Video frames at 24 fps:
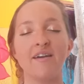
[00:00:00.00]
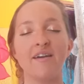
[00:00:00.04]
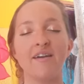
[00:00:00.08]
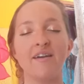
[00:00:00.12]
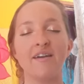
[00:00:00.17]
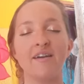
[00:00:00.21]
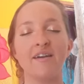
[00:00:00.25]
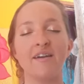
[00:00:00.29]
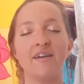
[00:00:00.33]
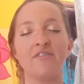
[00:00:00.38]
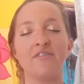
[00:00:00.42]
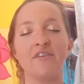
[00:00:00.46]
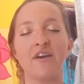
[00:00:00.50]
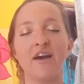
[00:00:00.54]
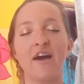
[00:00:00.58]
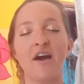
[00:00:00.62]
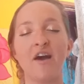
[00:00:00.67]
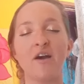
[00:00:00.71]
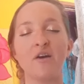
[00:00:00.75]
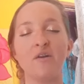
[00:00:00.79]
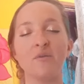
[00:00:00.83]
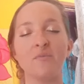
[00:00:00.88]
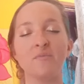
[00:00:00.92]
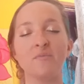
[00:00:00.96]
If it
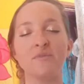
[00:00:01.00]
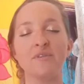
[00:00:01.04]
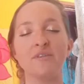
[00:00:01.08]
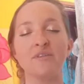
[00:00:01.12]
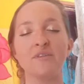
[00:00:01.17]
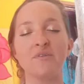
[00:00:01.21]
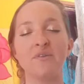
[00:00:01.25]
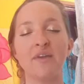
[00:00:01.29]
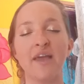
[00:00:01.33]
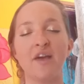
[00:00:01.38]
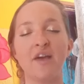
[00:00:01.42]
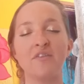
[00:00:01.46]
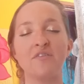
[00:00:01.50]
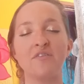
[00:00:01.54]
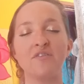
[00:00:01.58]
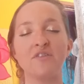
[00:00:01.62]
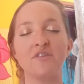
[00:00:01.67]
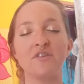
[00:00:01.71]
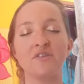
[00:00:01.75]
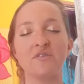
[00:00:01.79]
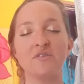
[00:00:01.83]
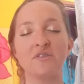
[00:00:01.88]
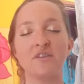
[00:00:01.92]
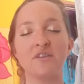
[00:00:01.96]
helps, you can
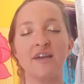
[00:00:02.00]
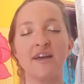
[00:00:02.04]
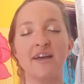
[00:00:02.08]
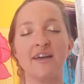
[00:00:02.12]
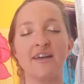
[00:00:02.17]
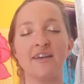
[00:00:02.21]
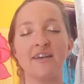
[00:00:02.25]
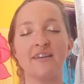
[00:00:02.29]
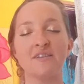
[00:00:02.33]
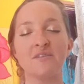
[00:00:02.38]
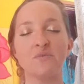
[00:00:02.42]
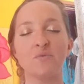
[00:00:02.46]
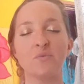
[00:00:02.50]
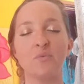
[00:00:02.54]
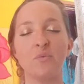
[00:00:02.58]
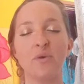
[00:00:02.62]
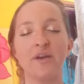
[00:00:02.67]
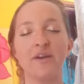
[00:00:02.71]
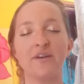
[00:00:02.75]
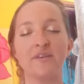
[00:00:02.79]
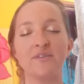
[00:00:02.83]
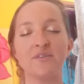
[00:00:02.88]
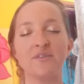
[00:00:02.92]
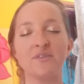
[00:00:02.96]
visualize
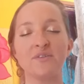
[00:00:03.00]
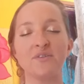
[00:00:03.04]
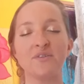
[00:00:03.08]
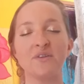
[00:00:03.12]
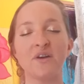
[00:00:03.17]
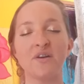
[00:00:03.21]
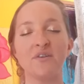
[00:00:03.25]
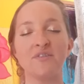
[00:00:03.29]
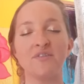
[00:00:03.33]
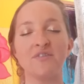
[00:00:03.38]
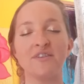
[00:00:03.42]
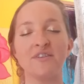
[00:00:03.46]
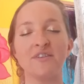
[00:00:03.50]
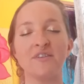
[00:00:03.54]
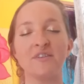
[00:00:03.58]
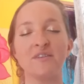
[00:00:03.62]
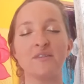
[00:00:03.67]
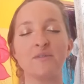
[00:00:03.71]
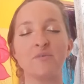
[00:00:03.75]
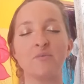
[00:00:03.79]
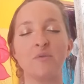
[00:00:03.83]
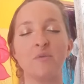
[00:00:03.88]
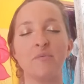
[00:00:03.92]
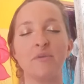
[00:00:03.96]
whales or dolphins
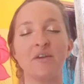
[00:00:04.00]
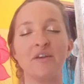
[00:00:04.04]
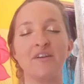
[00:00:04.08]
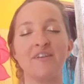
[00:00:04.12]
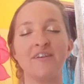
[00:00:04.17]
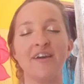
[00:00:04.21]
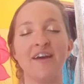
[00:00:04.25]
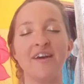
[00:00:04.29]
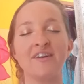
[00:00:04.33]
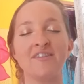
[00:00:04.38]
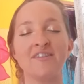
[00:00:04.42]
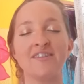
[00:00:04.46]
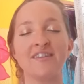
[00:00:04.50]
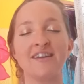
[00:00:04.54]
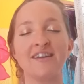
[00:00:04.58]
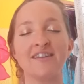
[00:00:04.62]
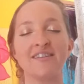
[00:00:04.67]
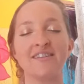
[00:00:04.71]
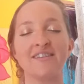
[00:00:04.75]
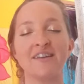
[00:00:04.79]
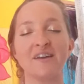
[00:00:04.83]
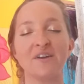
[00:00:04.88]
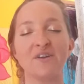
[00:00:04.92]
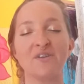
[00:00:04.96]
swimming around in
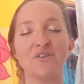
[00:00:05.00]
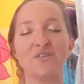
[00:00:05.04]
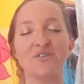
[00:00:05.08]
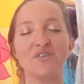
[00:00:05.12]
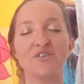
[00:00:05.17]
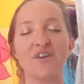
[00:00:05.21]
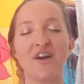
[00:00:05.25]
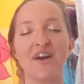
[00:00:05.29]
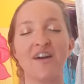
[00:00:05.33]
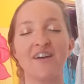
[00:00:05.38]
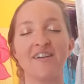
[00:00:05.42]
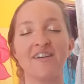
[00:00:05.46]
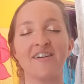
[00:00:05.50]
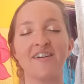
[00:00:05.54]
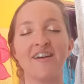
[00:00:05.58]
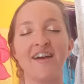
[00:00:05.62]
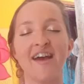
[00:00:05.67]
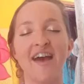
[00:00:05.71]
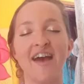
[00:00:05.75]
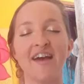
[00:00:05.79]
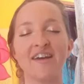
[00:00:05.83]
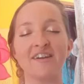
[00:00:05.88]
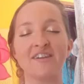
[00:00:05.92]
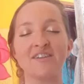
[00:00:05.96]
that second
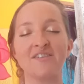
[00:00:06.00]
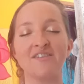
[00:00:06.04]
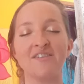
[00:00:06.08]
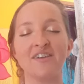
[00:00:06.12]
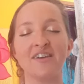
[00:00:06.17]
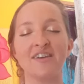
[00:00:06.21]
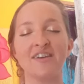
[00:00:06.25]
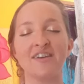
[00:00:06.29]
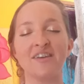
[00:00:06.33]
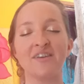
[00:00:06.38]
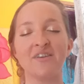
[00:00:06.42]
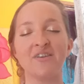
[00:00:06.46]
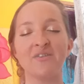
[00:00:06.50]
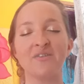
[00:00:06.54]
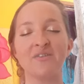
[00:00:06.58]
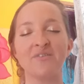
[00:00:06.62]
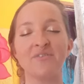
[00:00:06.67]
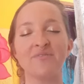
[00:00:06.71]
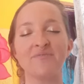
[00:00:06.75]
chakra, activating you.